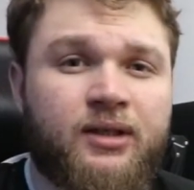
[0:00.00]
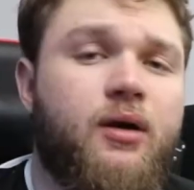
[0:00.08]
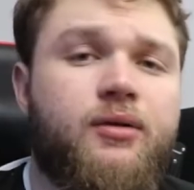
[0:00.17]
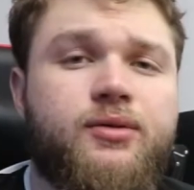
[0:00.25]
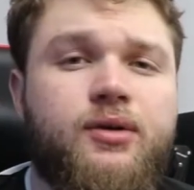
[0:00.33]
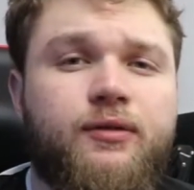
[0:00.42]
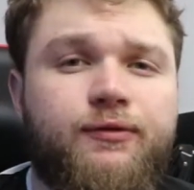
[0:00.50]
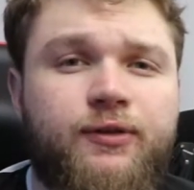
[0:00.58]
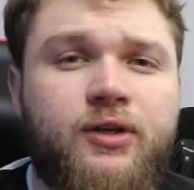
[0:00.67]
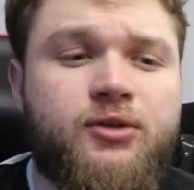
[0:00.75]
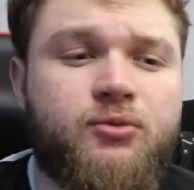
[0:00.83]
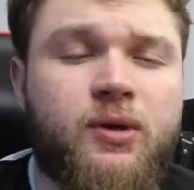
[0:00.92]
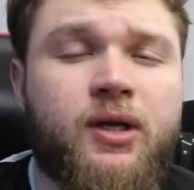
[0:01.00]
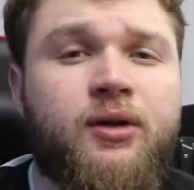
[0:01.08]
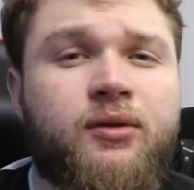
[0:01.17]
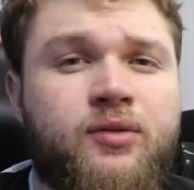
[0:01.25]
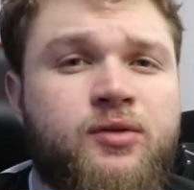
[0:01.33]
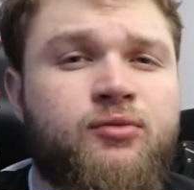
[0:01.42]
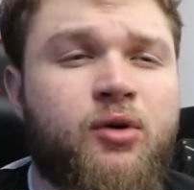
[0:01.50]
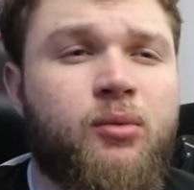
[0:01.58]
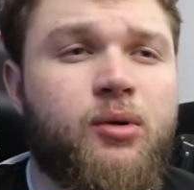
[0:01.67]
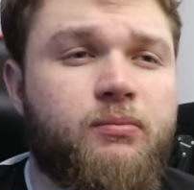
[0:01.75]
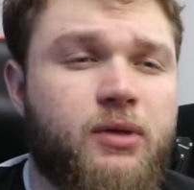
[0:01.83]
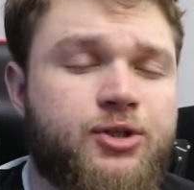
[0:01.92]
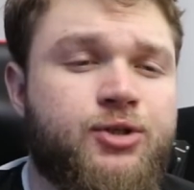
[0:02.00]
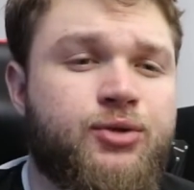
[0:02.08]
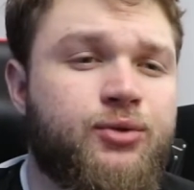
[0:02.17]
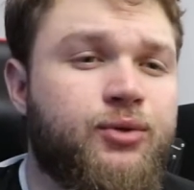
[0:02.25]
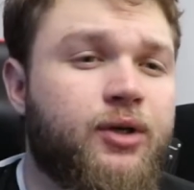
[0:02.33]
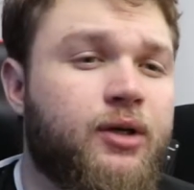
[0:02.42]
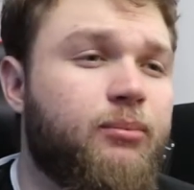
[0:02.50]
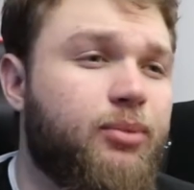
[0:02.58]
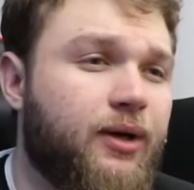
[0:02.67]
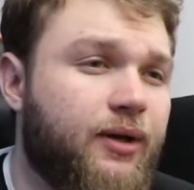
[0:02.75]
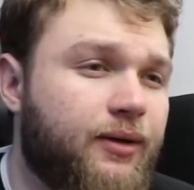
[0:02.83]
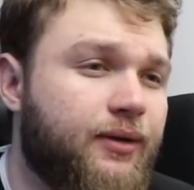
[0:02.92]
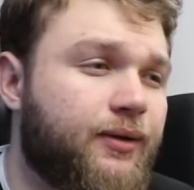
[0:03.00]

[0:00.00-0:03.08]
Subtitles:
I was going to finish working on this robot much sooner, but